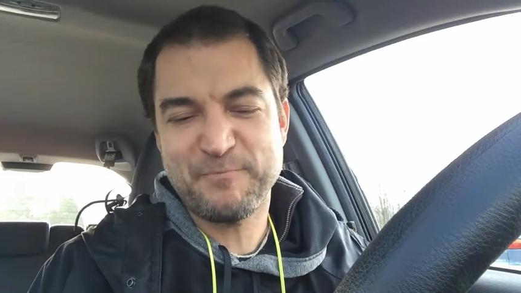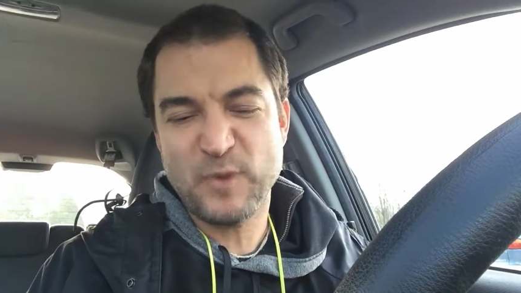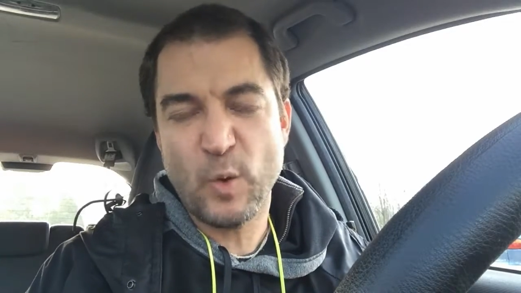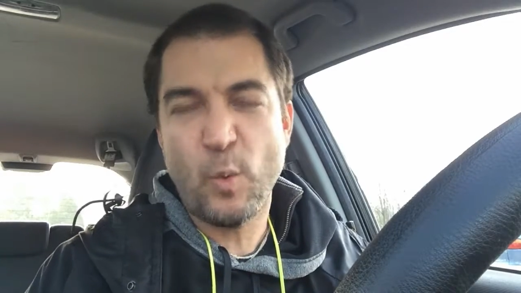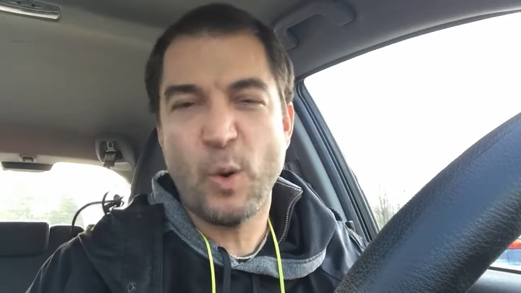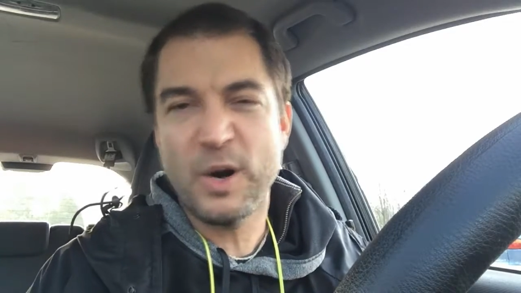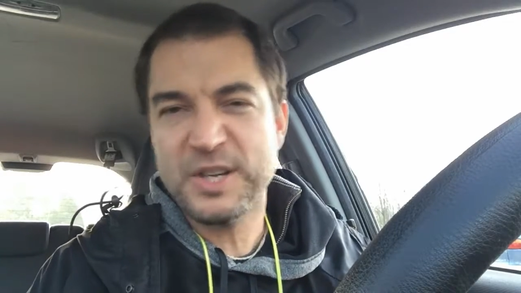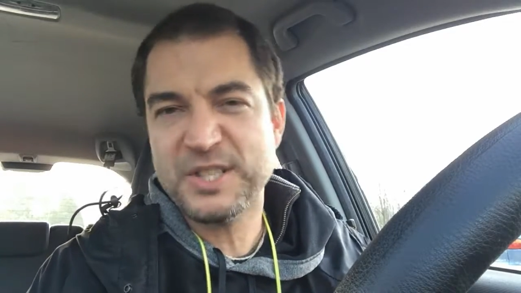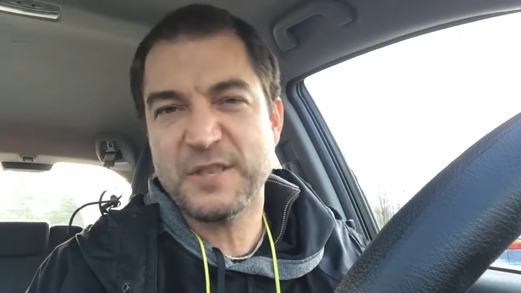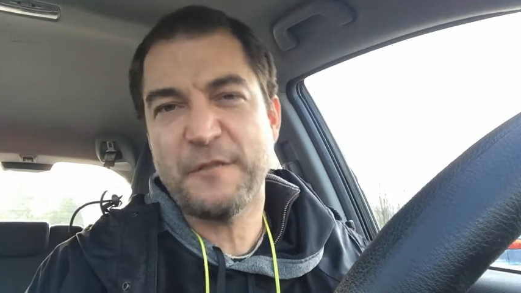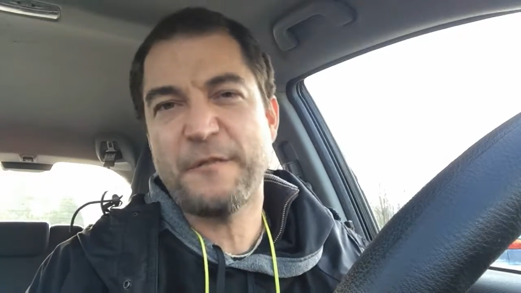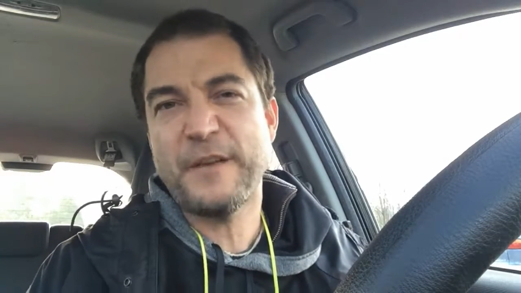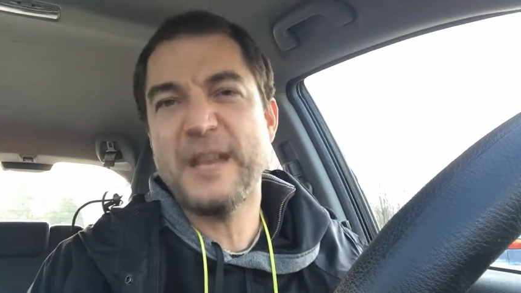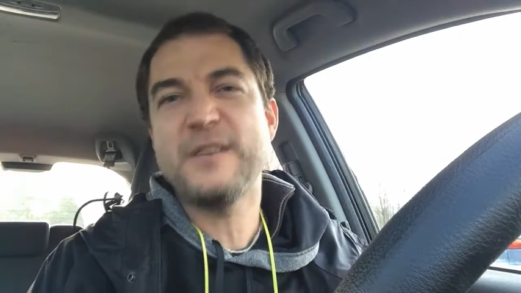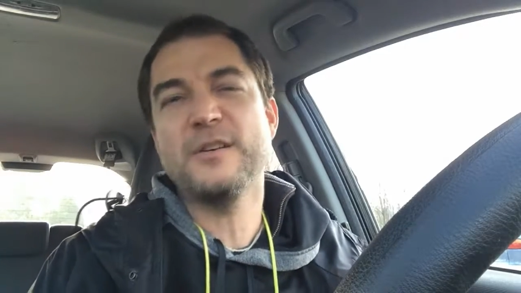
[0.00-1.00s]
the worst
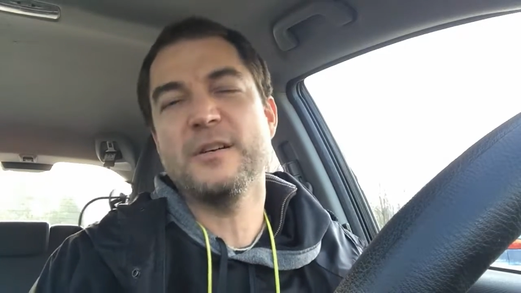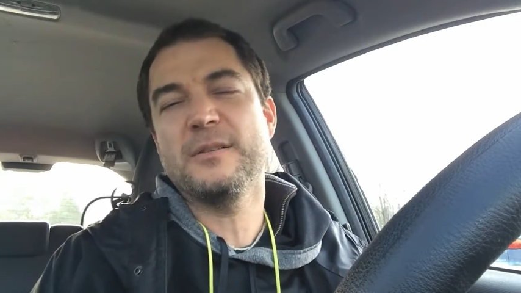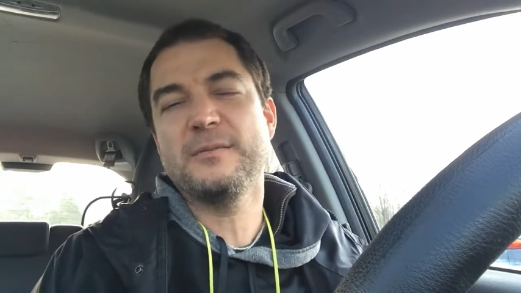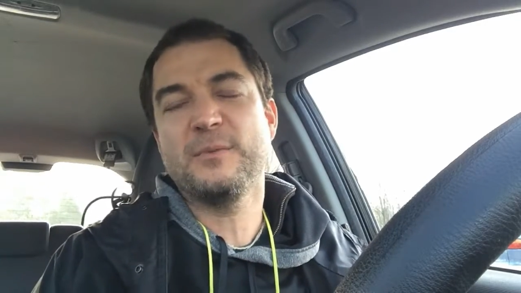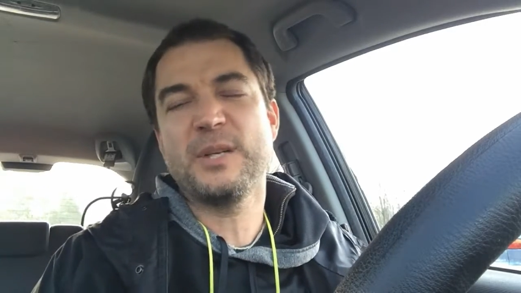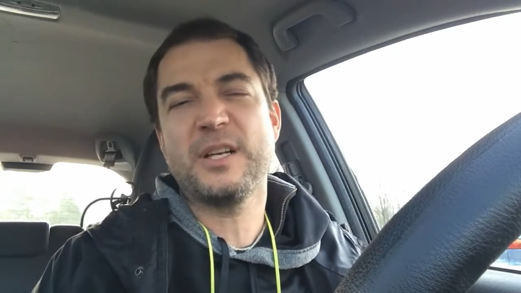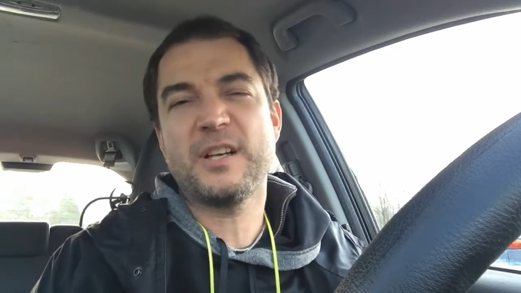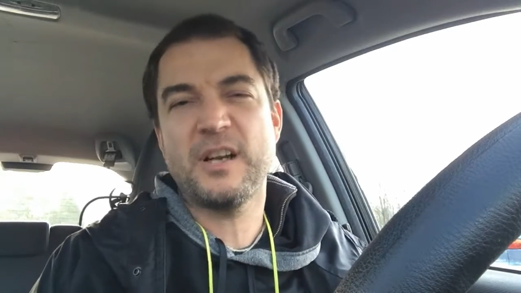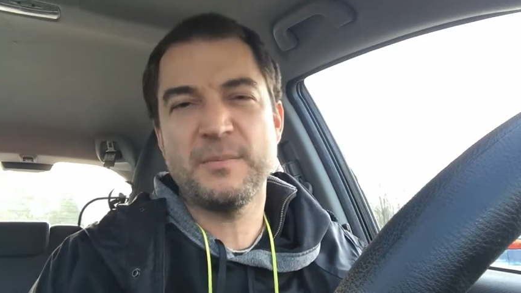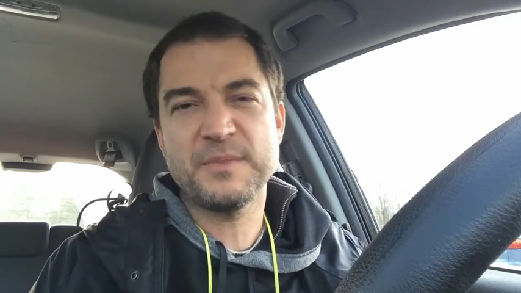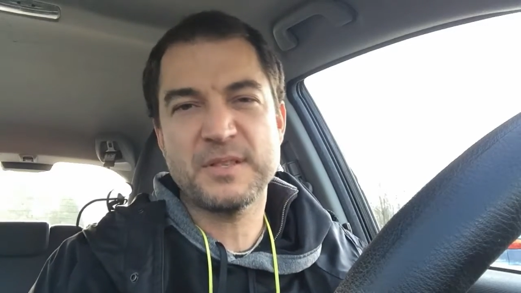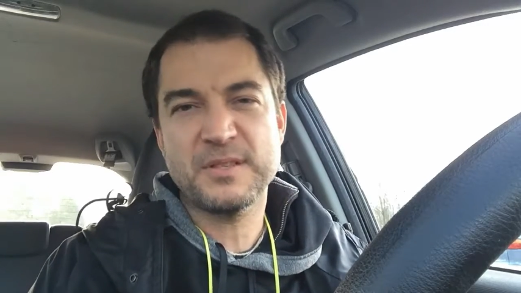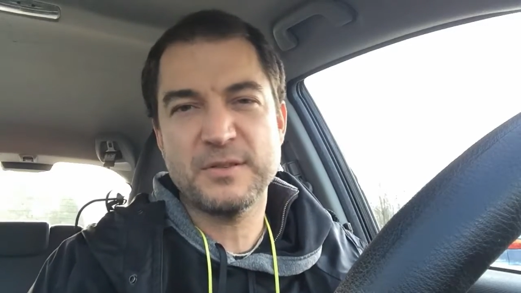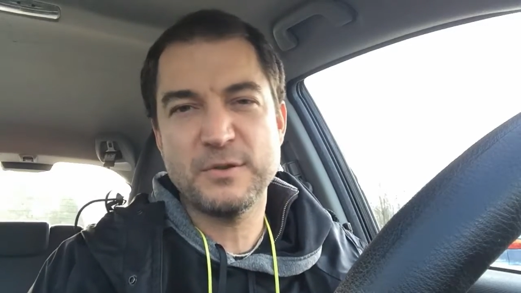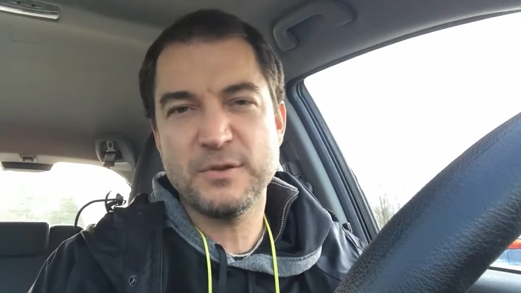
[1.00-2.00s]
offender when it
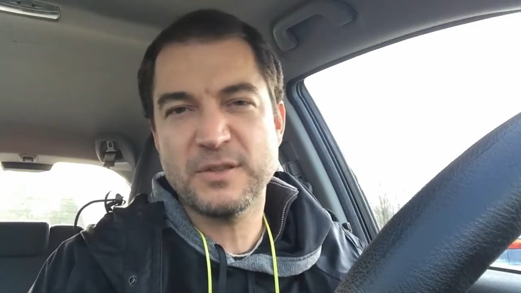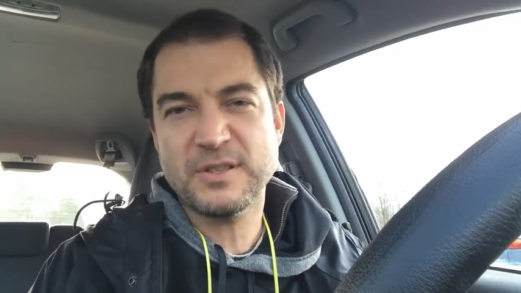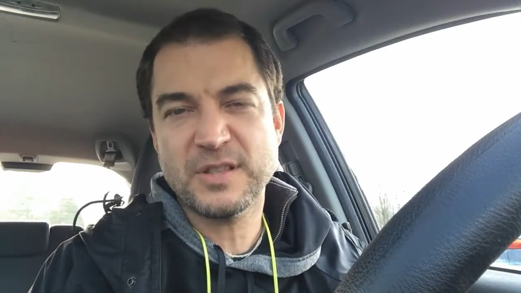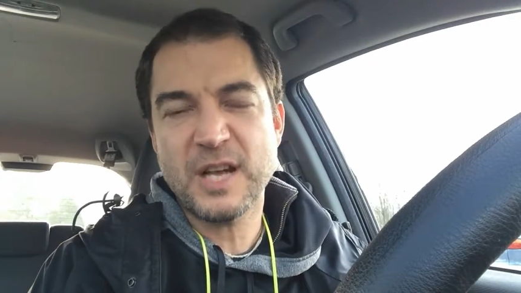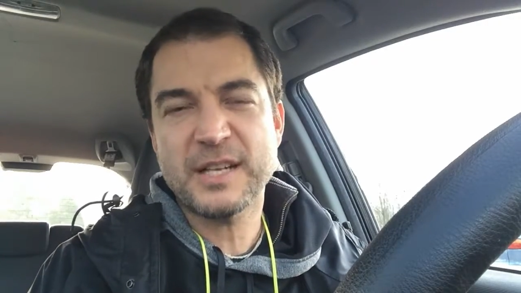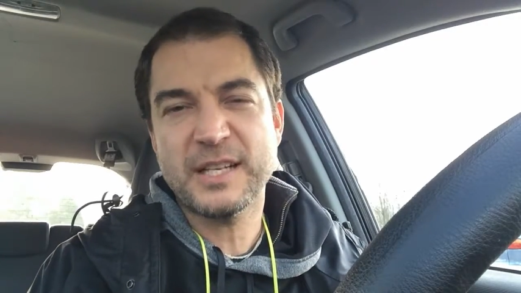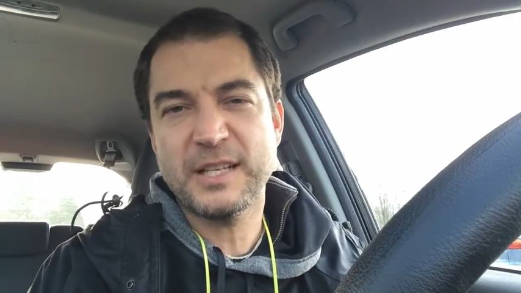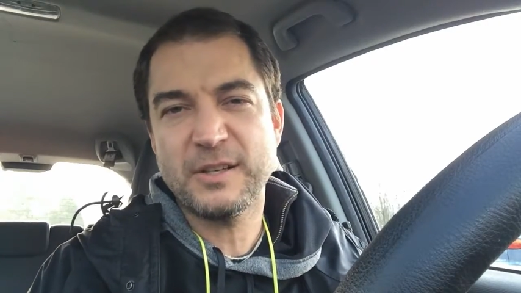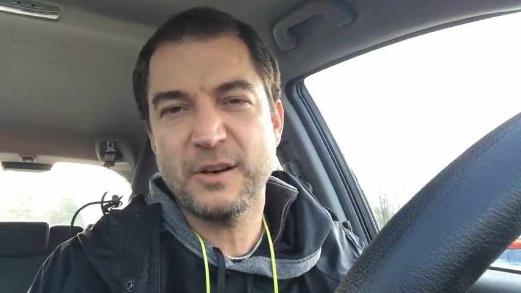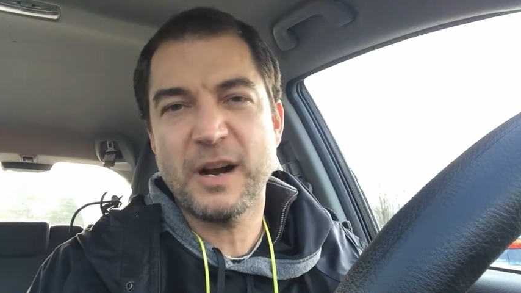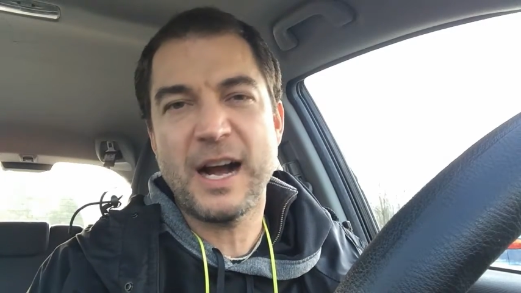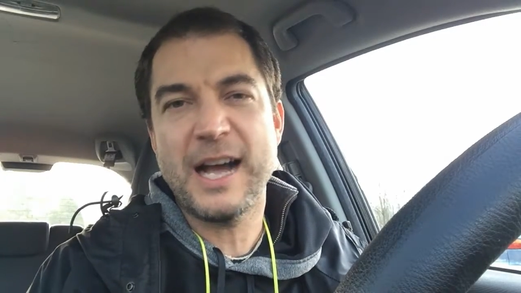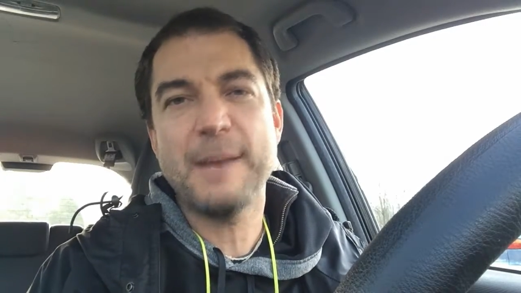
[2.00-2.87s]
comes to sucking your